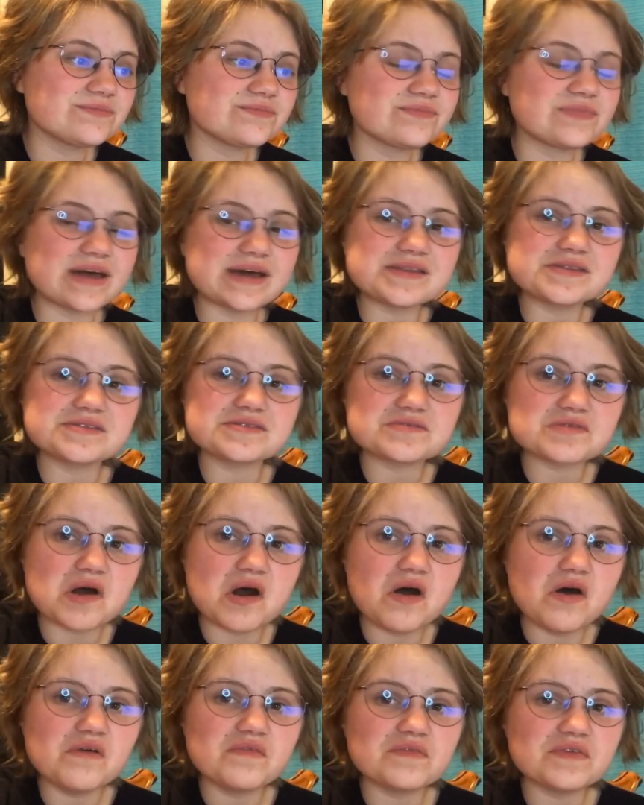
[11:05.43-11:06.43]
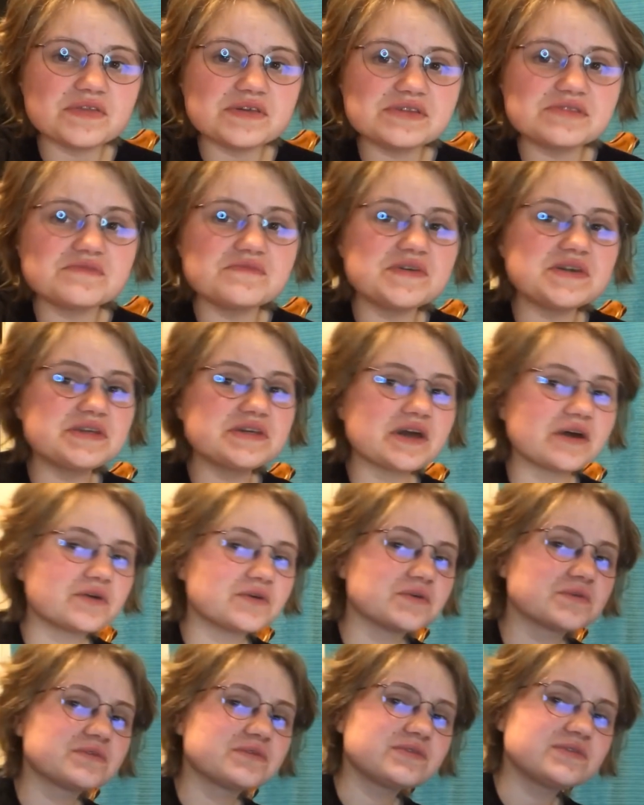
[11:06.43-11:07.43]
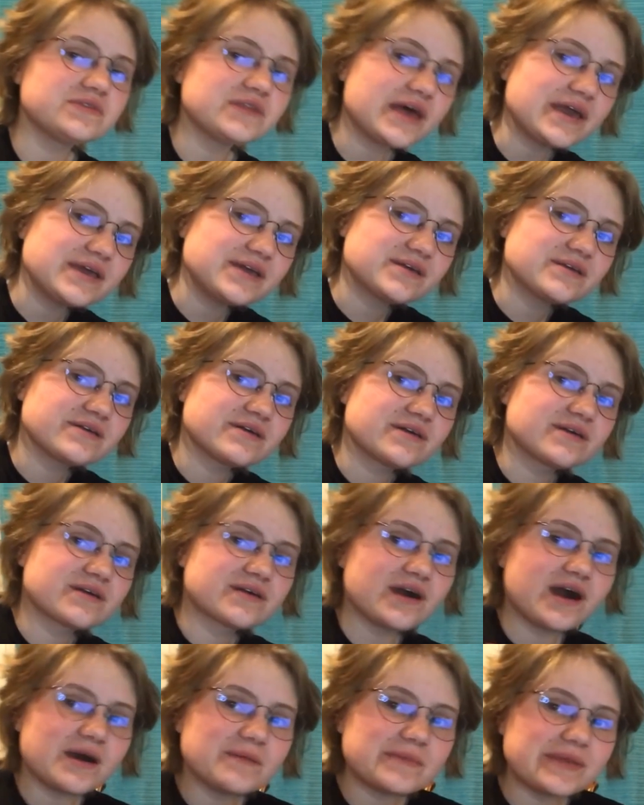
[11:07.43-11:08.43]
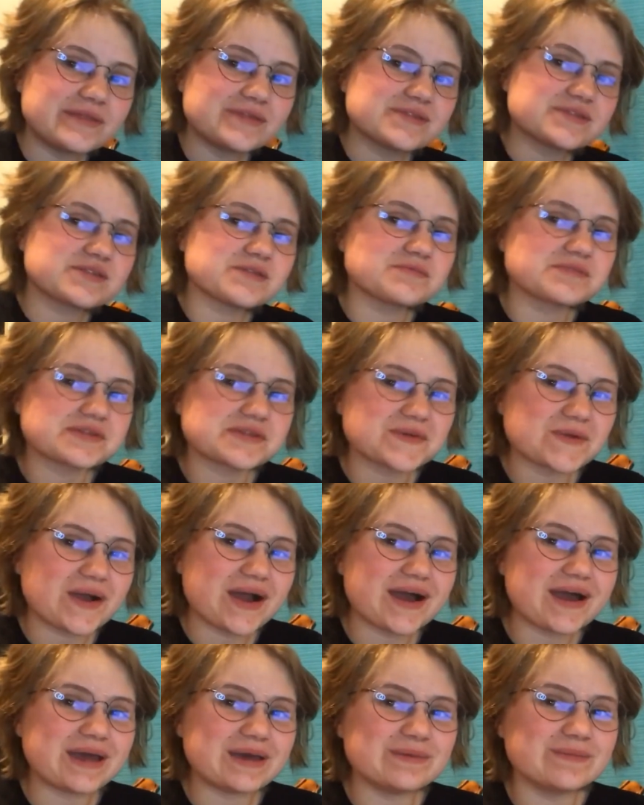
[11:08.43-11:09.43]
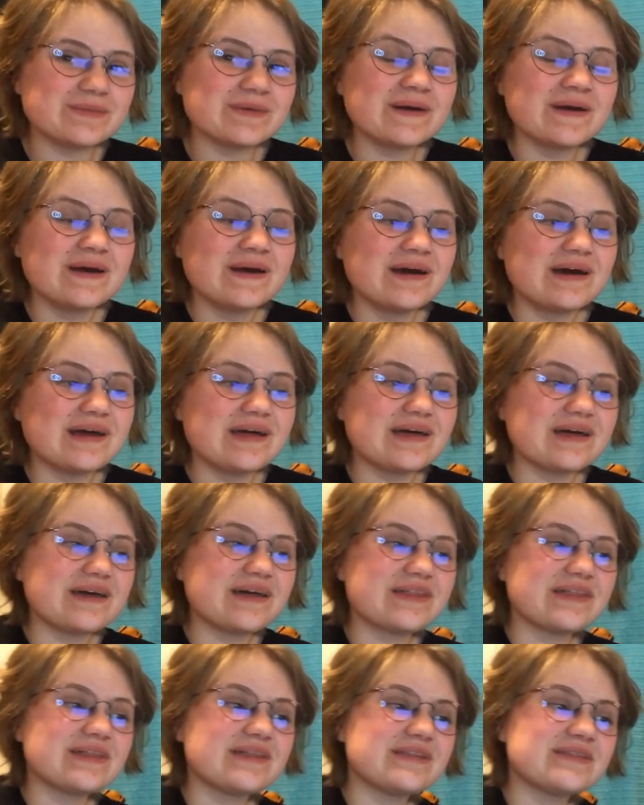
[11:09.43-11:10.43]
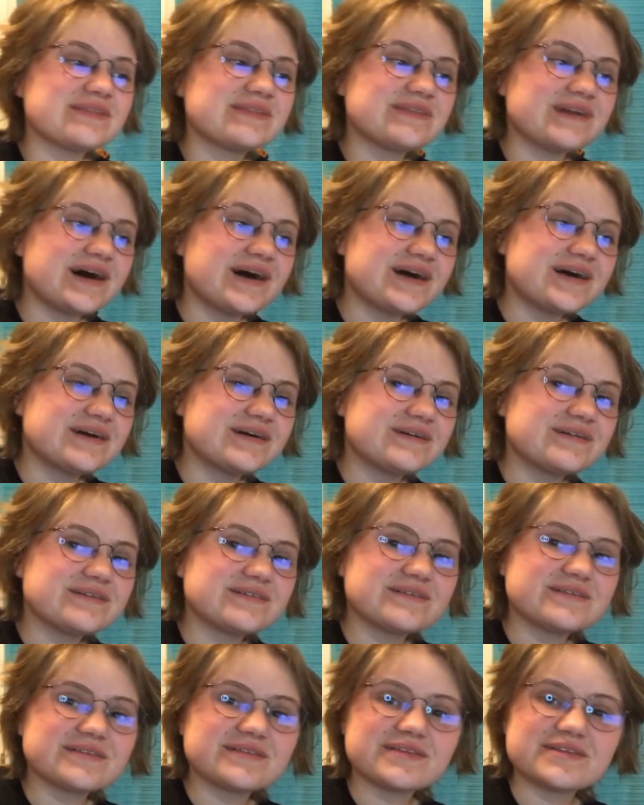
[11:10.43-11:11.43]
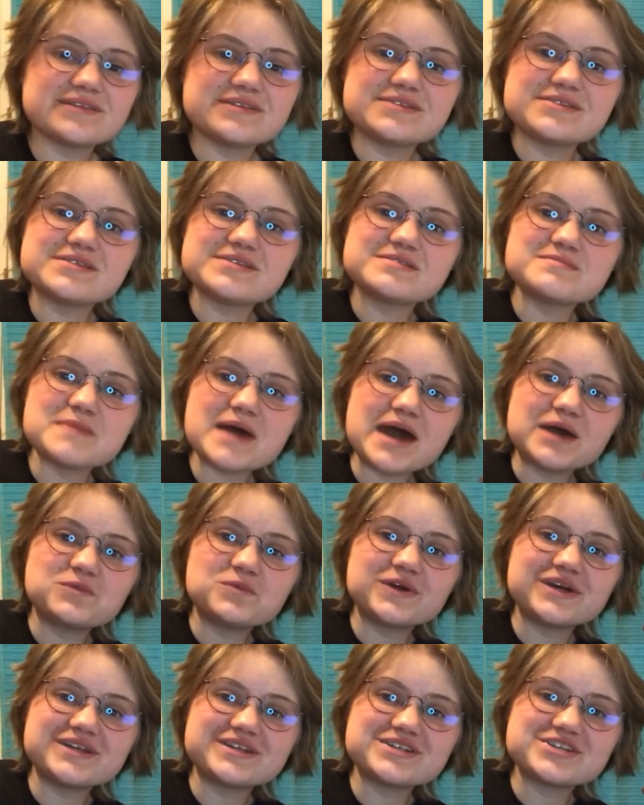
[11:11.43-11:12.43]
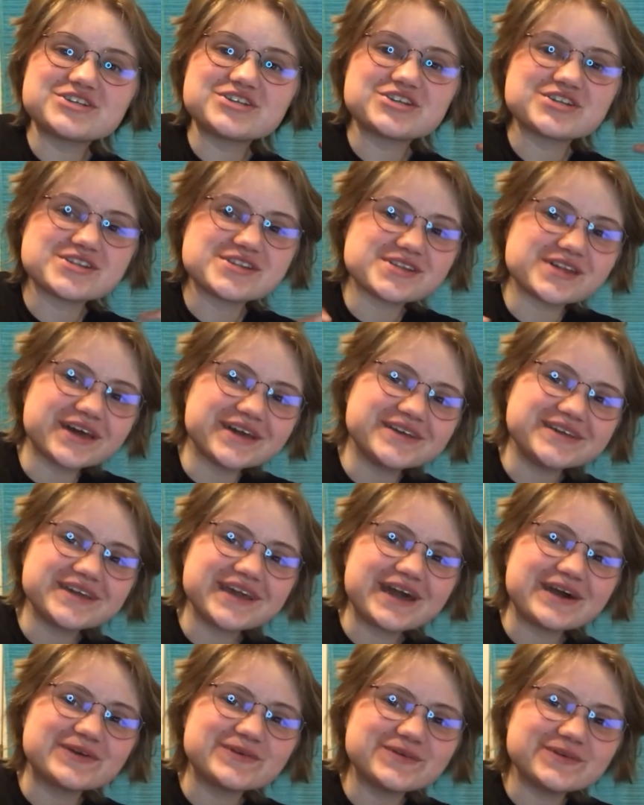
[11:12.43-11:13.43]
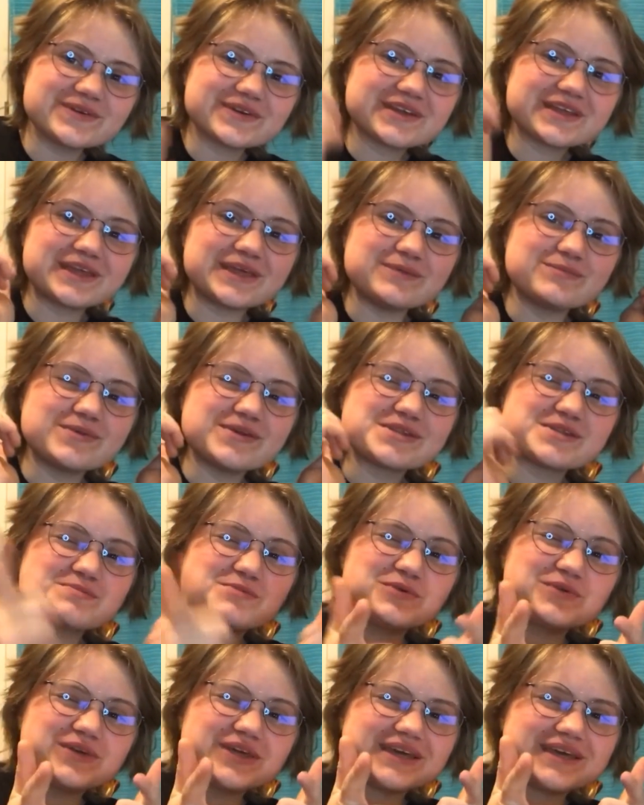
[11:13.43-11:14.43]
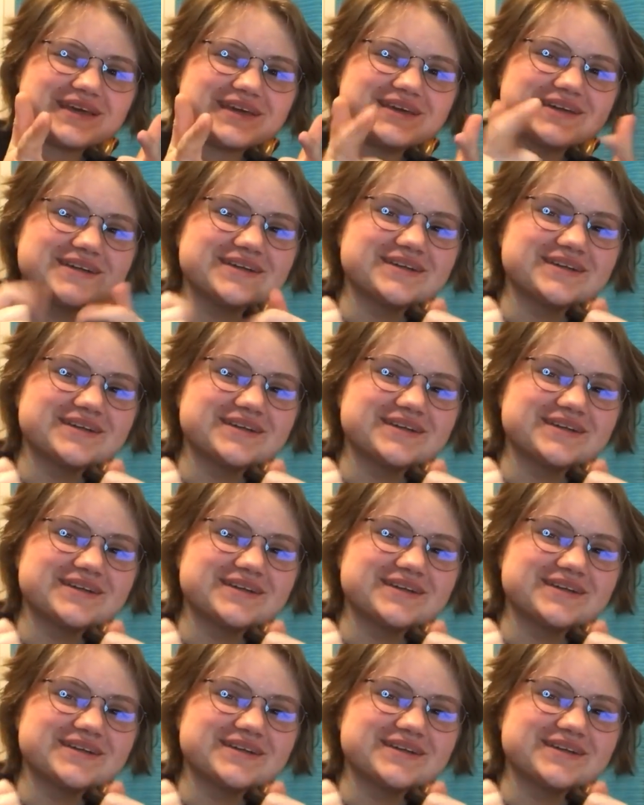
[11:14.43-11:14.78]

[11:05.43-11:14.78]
That's all for this video. Like, comment, subscribe. This is Madwitch, signing out. Keep it spooky.